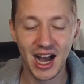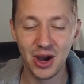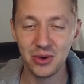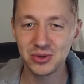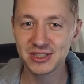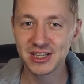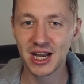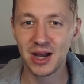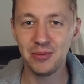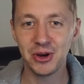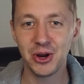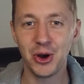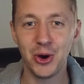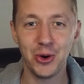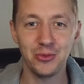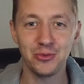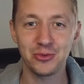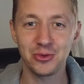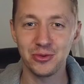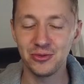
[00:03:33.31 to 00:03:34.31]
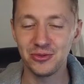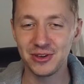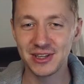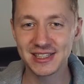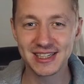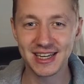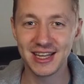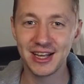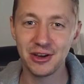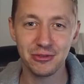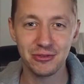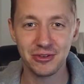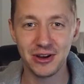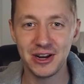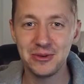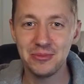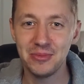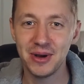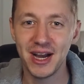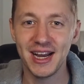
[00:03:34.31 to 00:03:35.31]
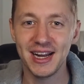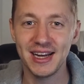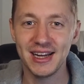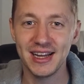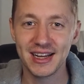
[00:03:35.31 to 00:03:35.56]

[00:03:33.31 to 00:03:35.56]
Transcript: I was coming home from visiting a friend of mine